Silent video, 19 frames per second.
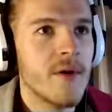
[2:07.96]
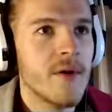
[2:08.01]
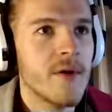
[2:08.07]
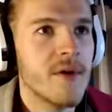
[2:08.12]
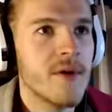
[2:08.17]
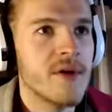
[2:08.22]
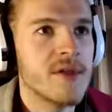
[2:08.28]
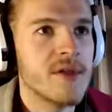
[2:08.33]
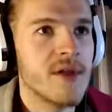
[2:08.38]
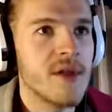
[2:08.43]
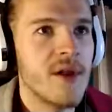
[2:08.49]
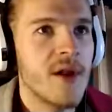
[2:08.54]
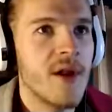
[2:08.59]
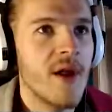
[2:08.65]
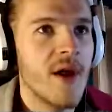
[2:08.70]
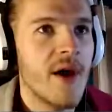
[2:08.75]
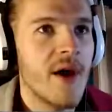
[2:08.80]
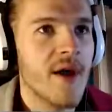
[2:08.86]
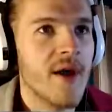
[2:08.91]
there is a
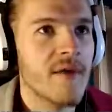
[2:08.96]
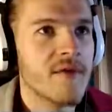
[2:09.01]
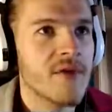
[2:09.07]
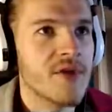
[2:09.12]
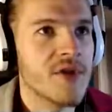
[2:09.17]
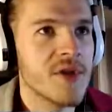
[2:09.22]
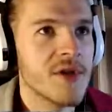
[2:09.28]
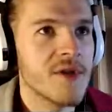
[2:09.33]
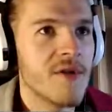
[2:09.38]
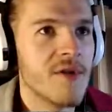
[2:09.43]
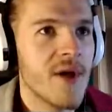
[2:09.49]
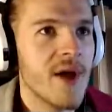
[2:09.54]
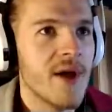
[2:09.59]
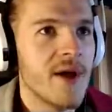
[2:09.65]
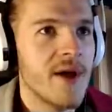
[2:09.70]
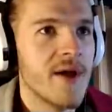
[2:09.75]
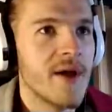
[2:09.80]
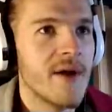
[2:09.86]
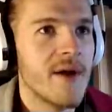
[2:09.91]
lot of shit right
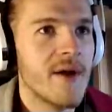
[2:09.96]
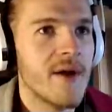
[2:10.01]
here.